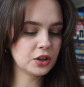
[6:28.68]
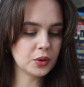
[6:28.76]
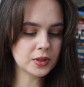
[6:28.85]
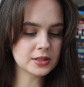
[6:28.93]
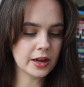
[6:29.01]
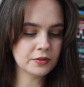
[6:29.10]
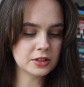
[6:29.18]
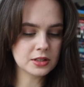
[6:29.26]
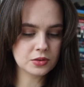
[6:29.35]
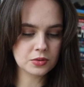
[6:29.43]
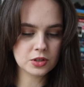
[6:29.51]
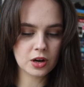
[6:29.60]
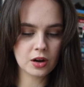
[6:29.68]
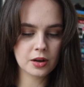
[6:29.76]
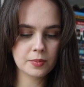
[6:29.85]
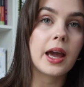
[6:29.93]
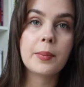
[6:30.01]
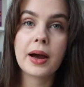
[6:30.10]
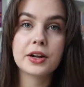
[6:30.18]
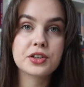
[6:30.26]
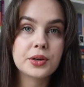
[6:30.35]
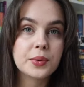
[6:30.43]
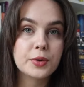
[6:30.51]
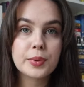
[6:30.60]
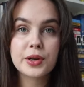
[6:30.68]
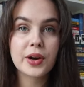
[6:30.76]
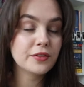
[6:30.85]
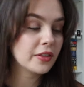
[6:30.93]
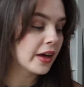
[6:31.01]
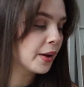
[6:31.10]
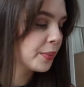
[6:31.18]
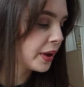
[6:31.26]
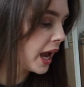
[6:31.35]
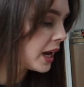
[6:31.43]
new ones every single time. Kay Patrick would have been great for that, but